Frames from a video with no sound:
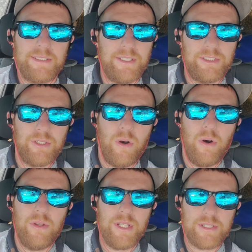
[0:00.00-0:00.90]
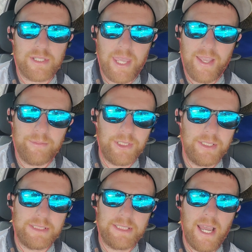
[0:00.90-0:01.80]
And there's all these scams, and
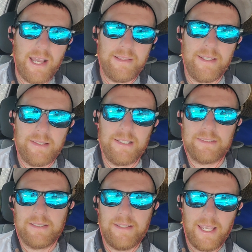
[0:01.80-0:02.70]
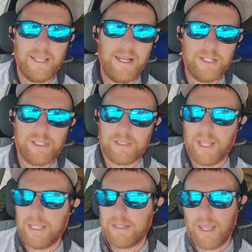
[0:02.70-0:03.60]
it's sad that this day and age is
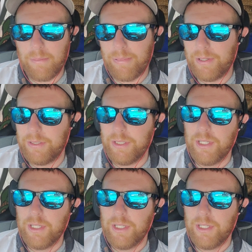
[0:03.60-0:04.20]
like that, but